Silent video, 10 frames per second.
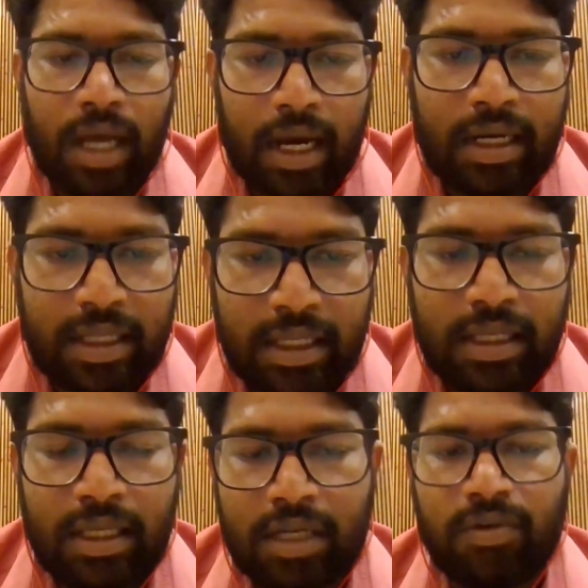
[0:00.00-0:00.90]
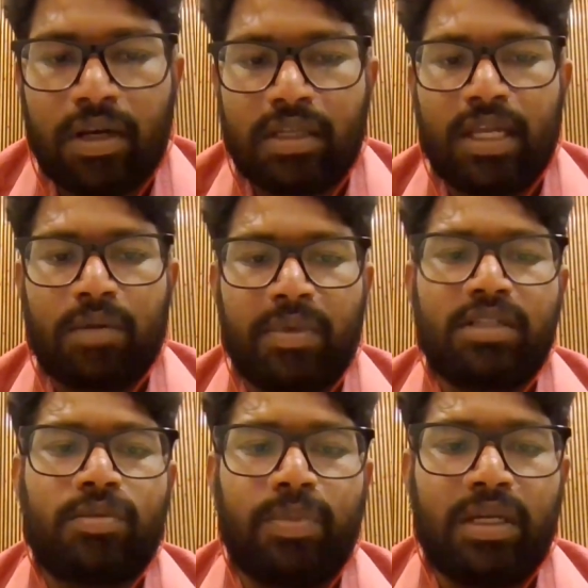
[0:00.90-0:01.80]
and E equally. That
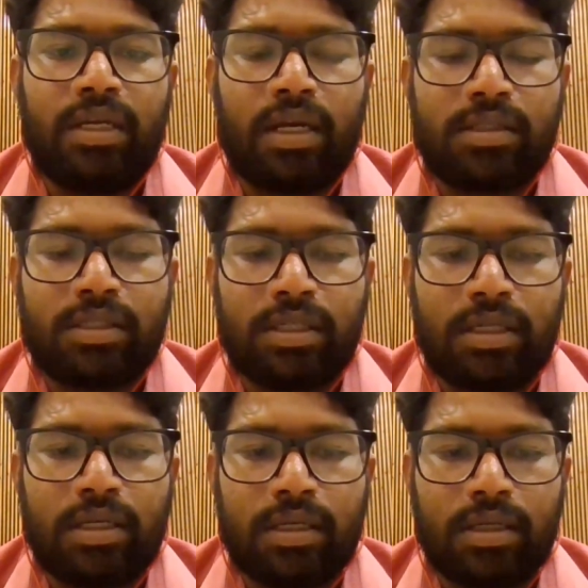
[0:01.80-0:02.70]
means B, C,